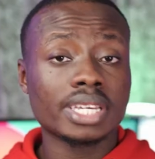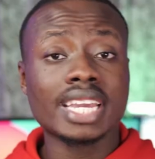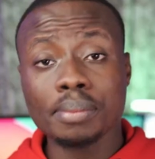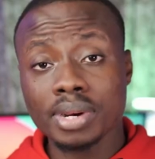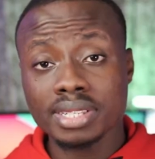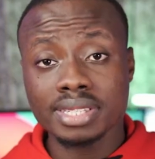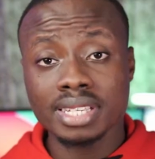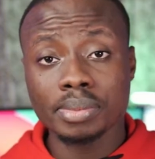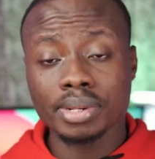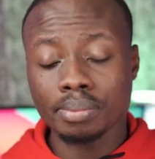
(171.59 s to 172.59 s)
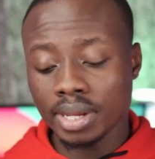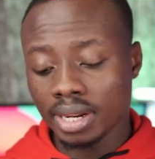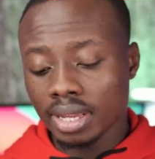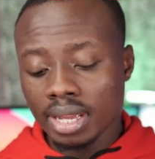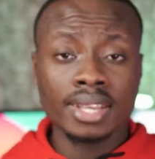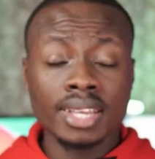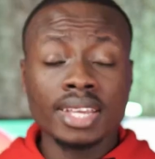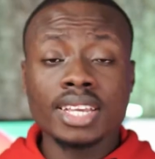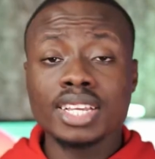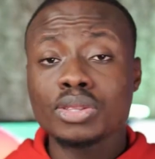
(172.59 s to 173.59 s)
the camera system in a bit.
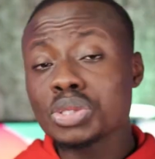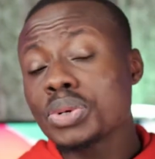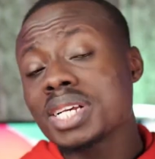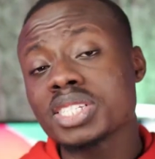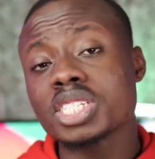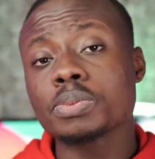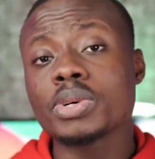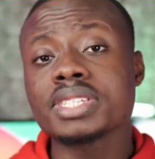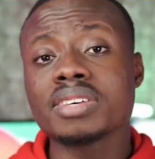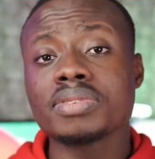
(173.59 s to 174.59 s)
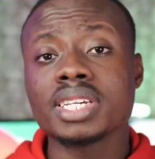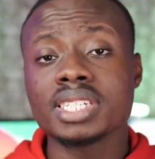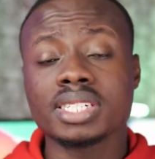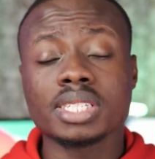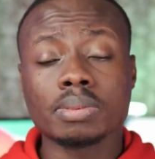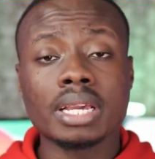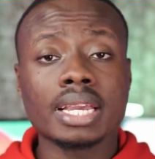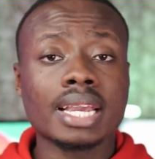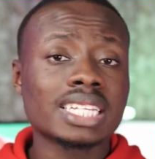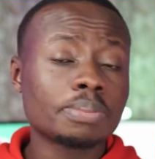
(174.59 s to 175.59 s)
It also has a 6.7-inch
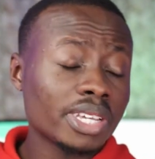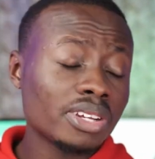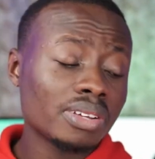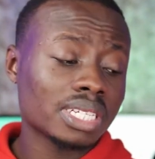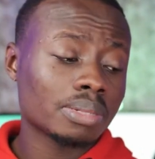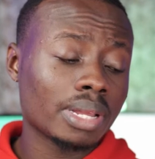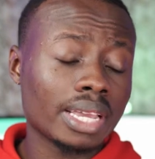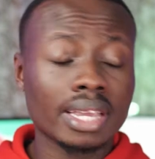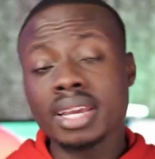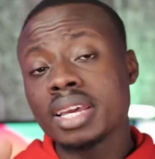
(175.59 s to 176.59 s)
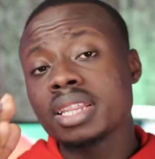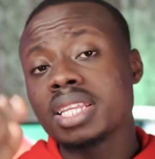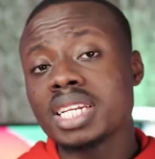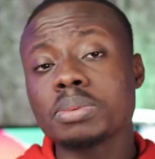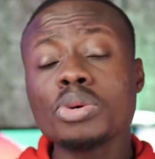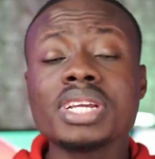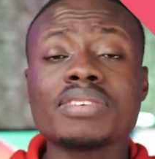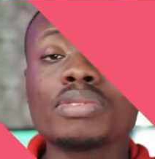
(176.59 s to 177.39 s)
display, and speaking of display, the display on the